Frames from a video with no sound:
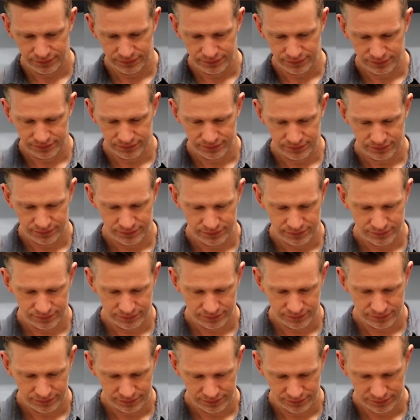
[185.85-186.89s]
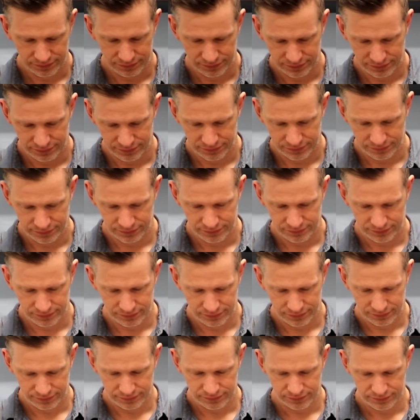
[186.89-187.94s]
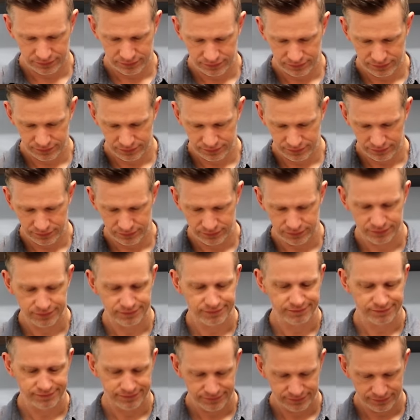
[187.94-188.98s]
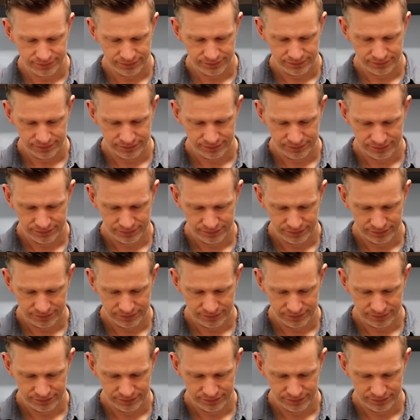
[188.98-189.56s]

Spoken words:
(not speaking)